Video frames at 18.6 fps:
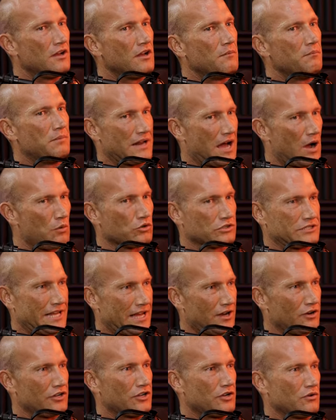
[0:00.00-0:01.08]
but I will
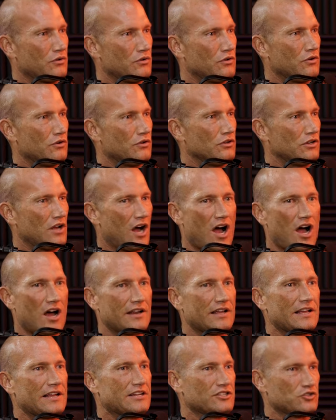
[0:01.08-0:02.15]
tell you, God
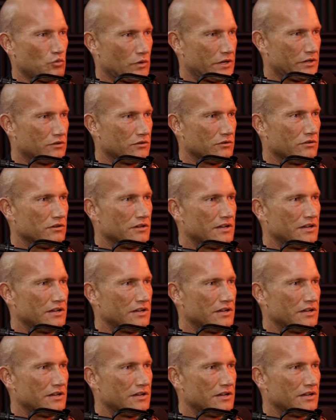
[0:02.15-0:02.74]
is real.